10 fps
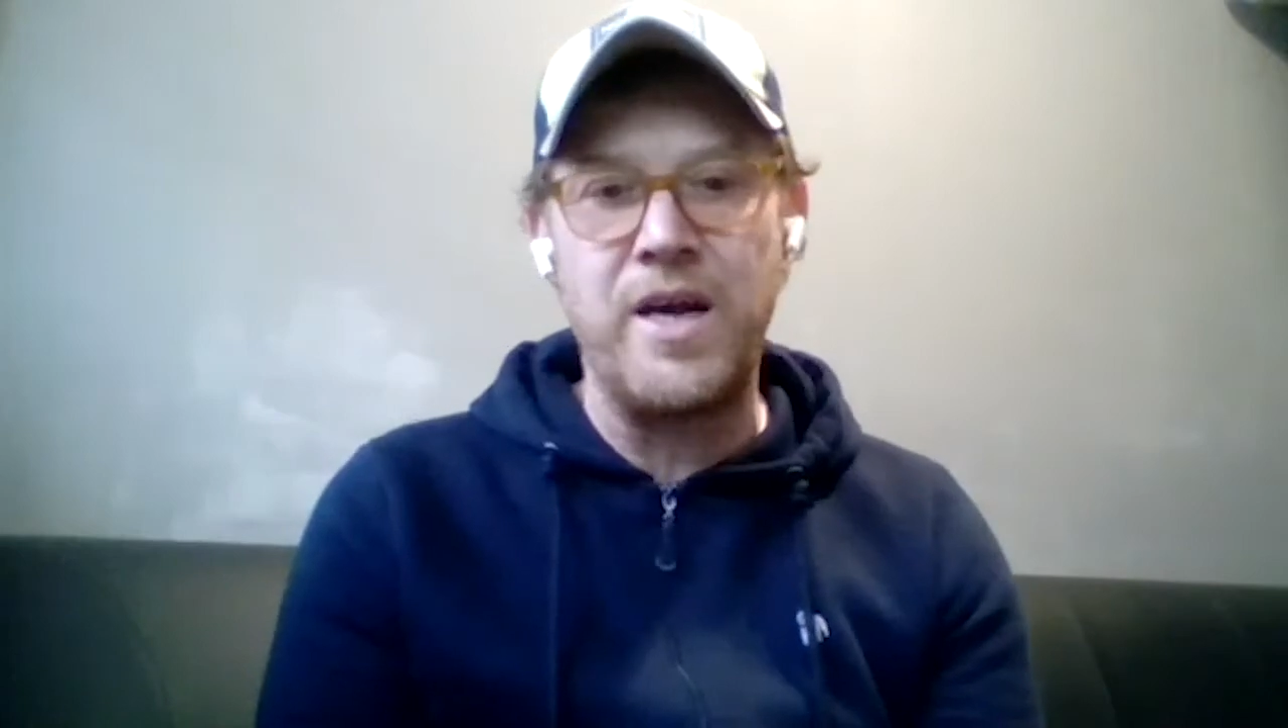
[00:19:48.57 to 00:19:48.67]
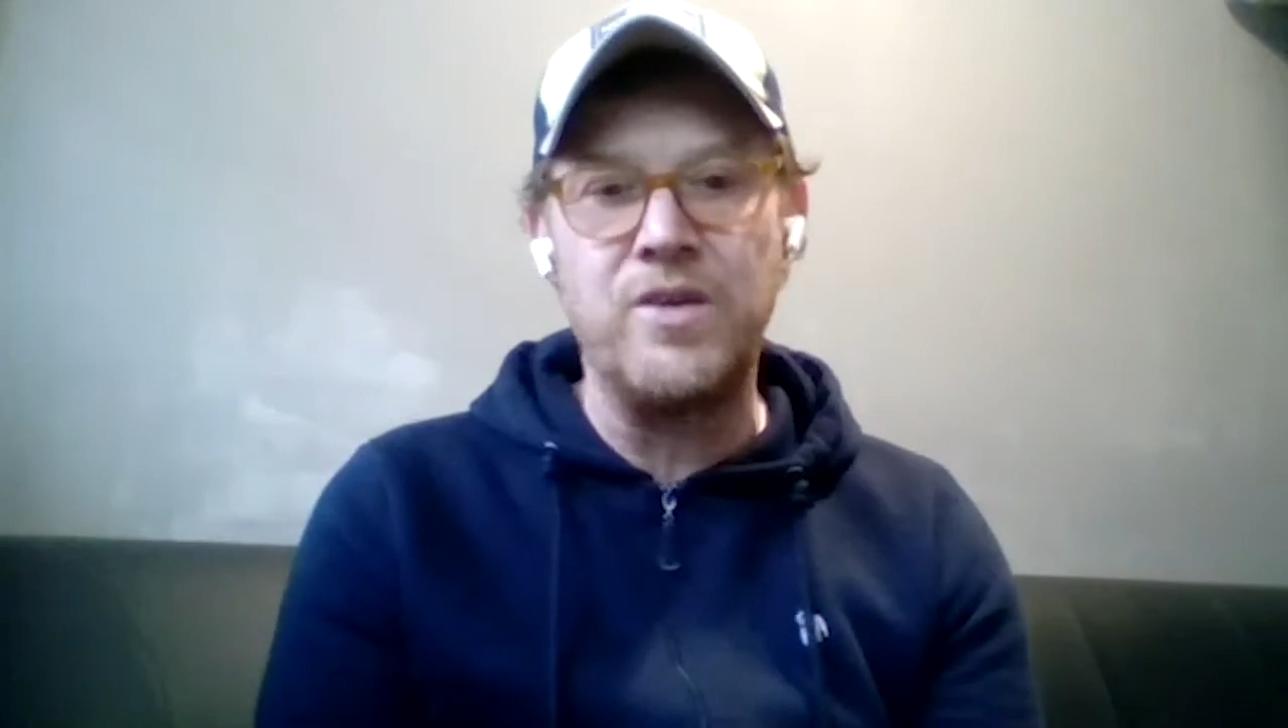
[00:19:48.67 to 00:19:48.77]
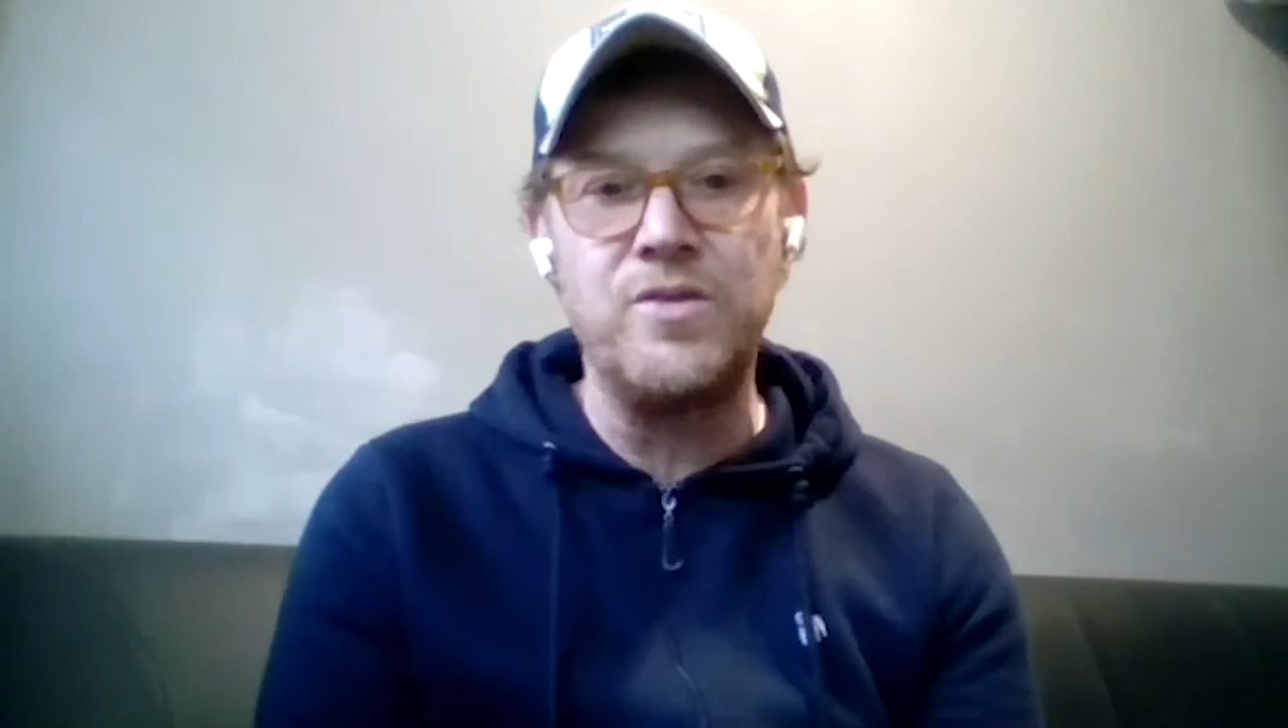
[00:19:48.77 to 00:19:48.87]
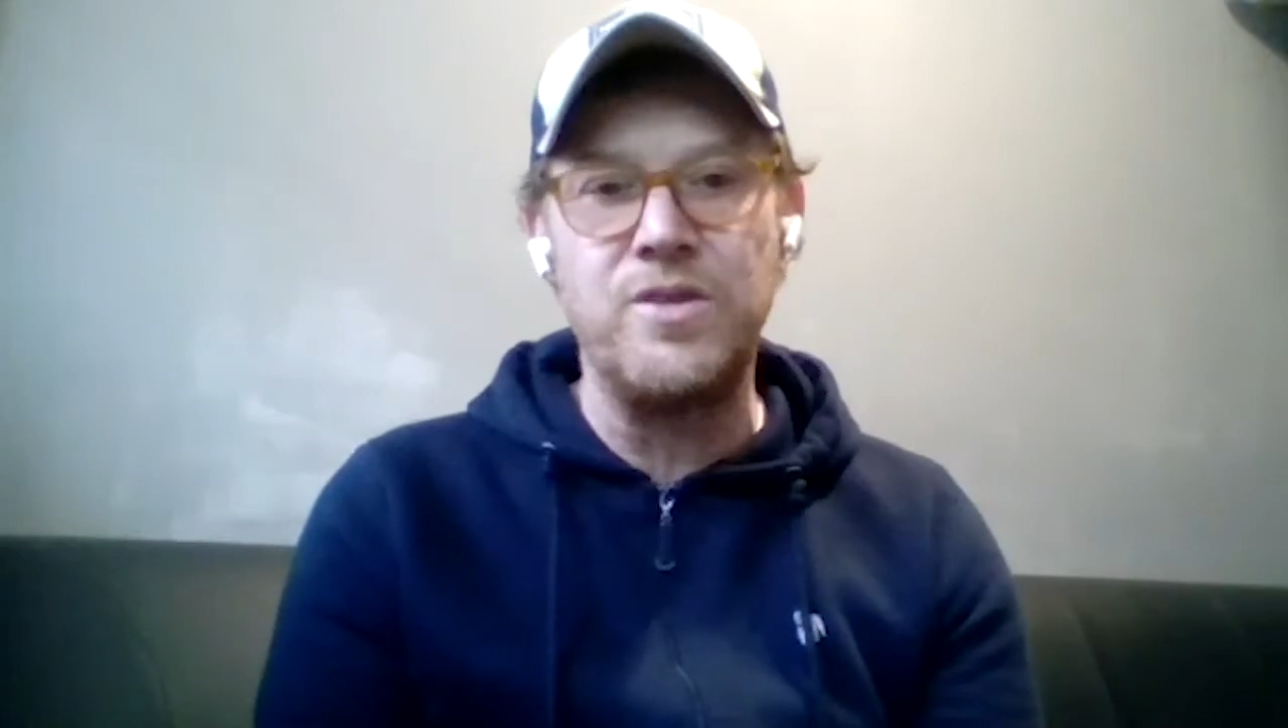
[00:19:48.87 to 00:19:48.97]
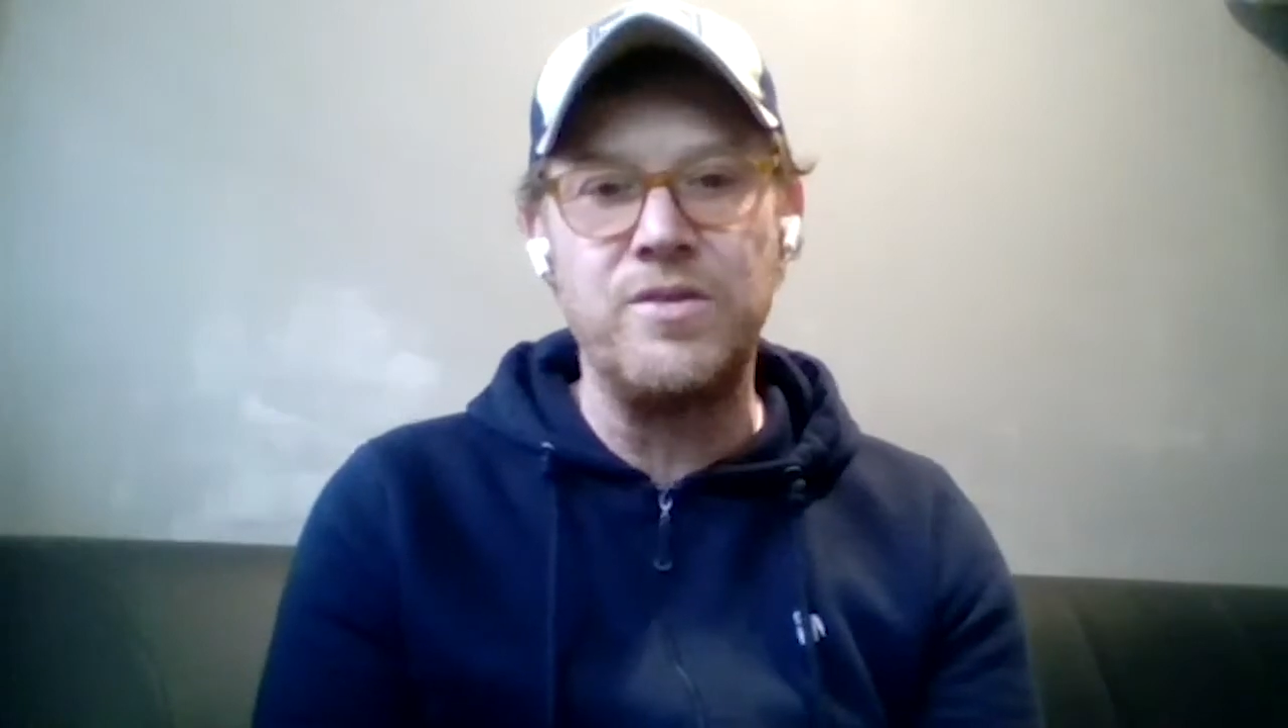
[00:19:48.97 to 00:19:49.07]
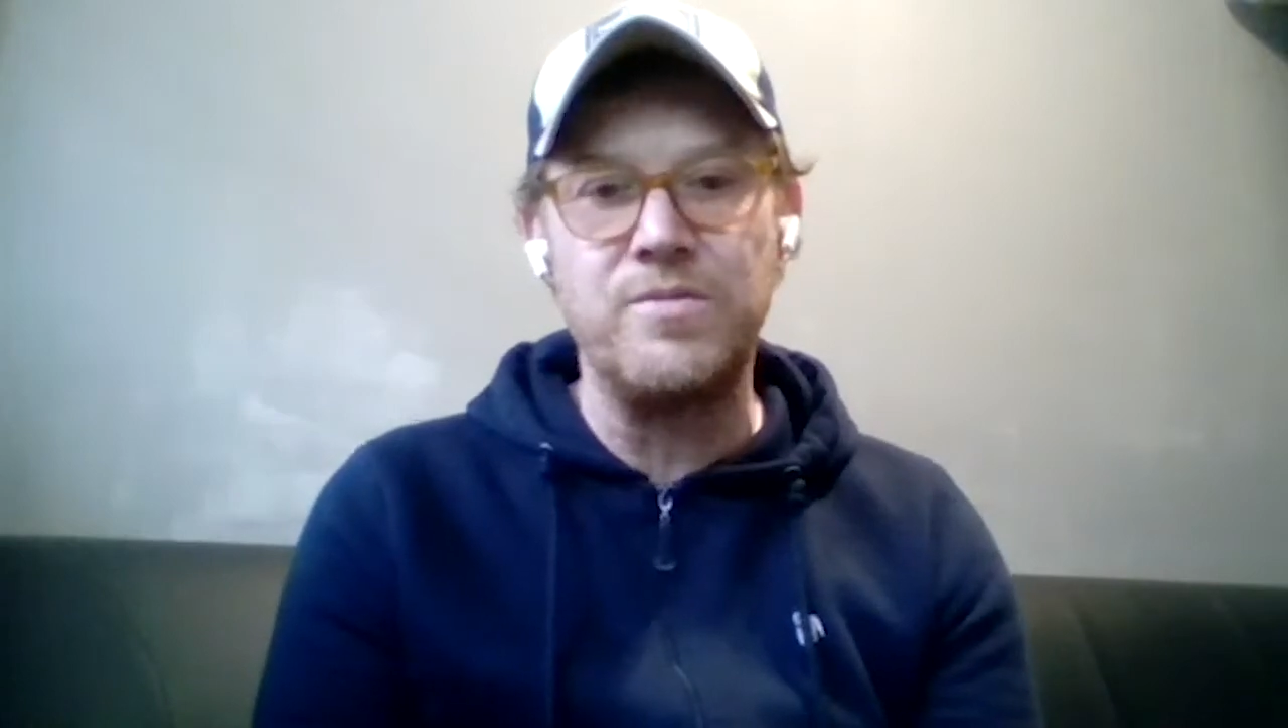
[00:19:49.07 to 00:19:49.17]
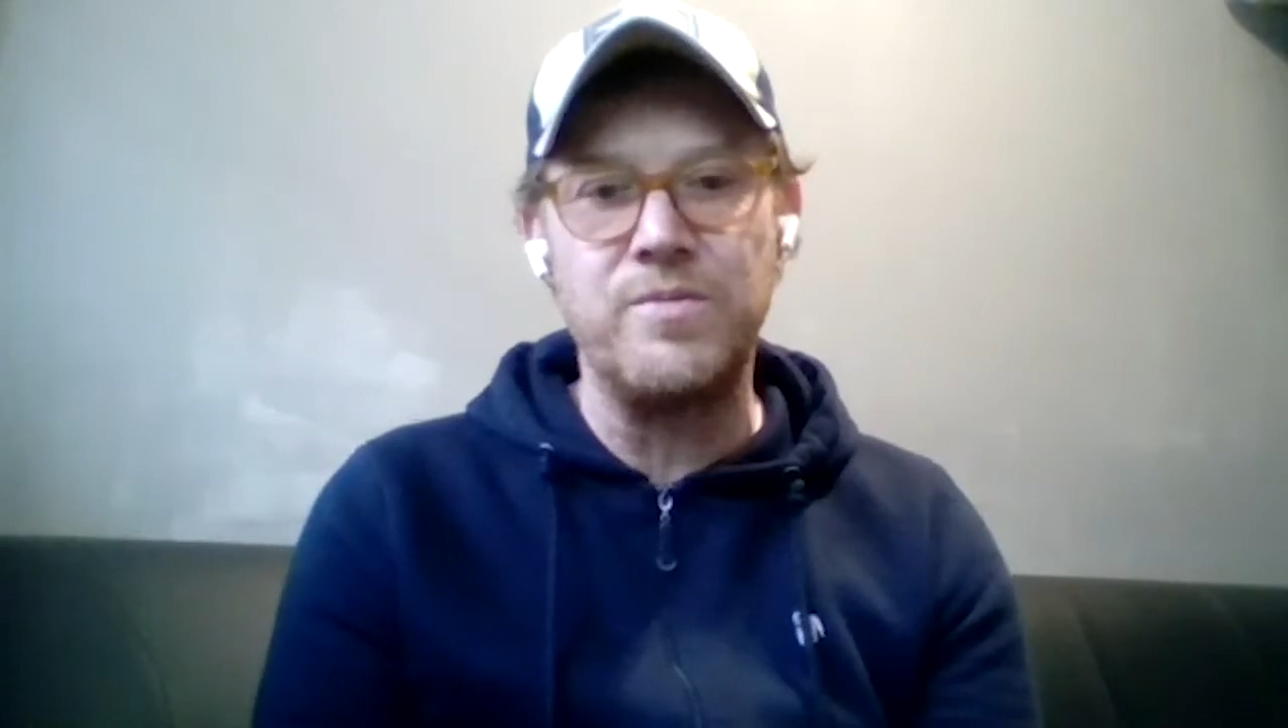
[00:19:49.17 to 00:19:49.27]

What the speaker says: in London,